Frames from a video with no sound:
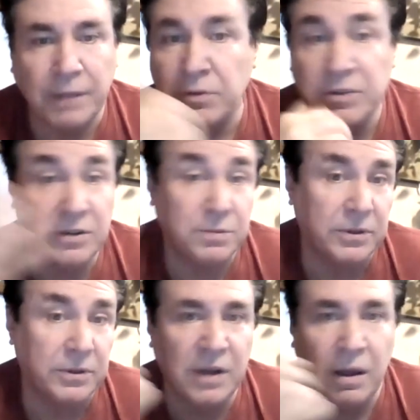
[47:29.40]
that wasn't his
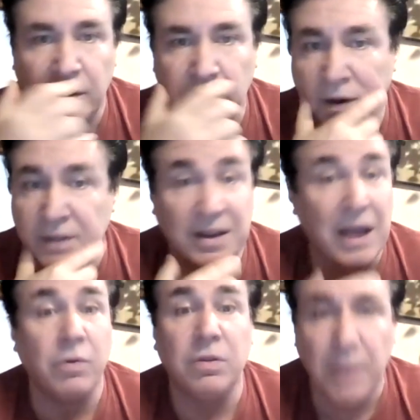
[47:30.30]
personality. At least
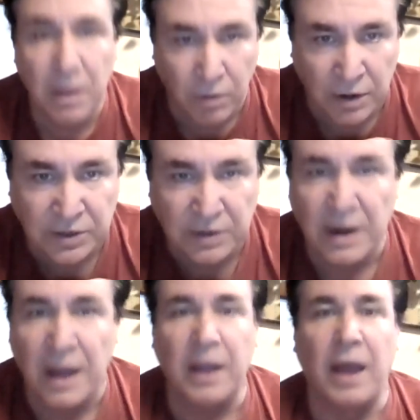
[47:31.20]
not with me, it wasn't.
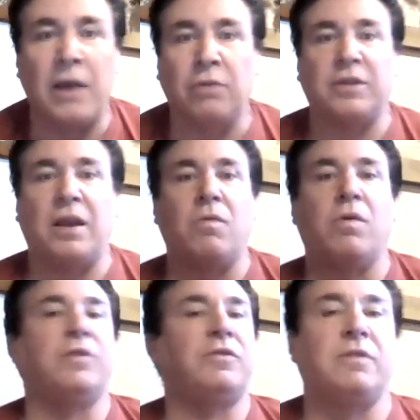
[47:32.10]
And I don't think it
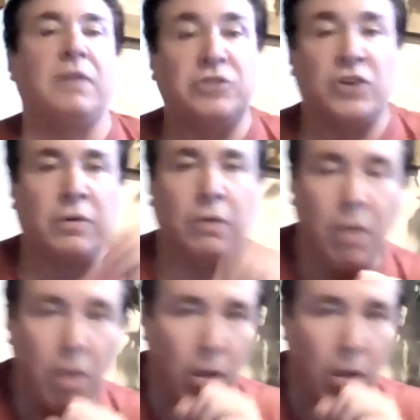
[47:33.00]
was in general.